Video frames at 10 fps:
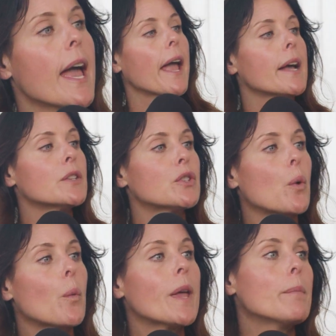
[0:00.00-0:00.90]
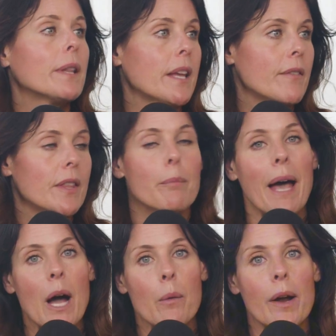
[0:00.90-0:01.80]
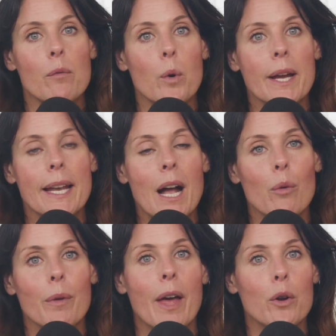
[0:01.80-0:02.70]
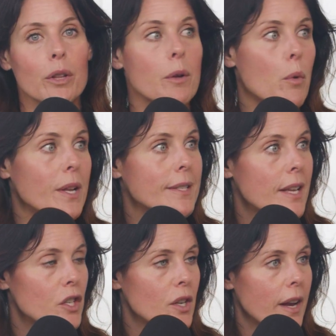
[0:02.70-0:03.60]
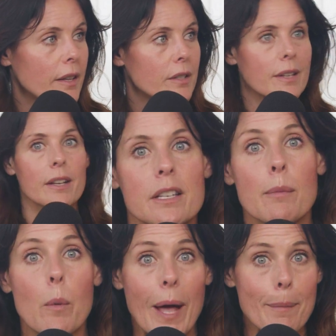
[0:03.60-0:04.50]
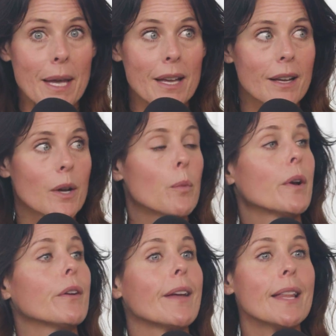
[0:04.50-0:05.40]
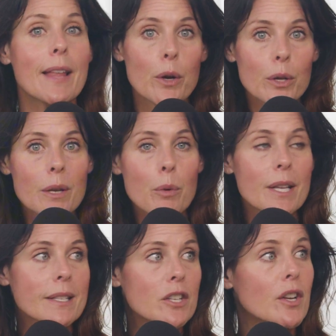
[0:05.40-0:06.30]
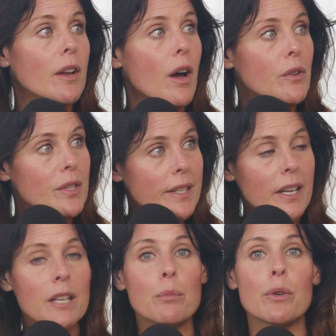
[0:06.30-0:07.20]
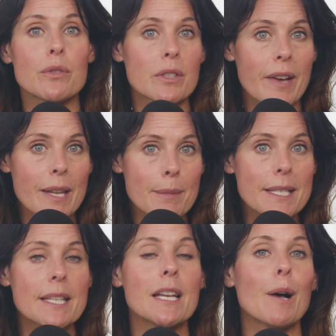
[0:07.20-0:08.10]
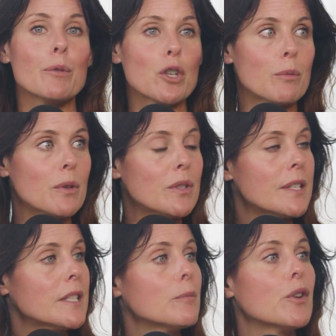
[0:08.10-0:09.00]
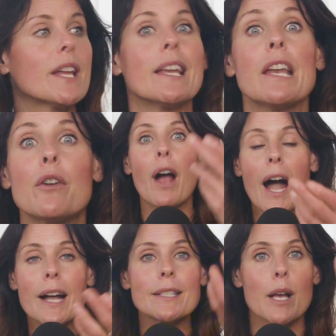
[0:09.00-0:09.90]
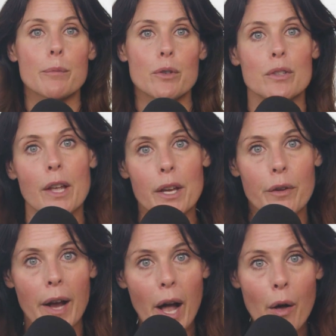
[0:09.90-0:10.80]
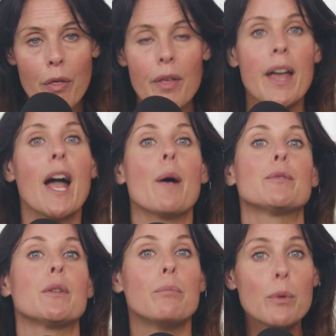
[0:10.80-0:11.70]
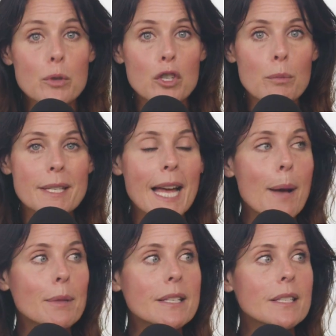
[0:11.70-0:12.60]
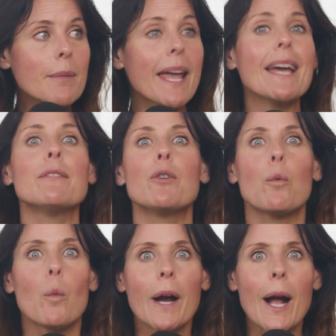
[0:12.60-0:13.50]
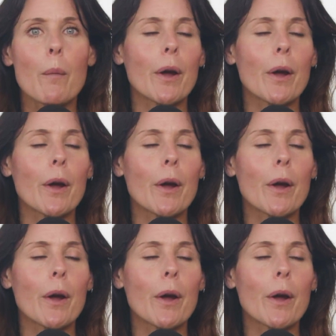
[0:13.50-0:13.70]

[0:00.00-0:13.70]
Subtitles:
And so we believe in the power of working out with that early morning sunshine. There's like a double whammy where you're getting that early morning sunshine on your skin, produces vitamin D, helps your immune system. You're getting it in your eyes, helps your cellular health, helps to boost your metabolism. And if you can work out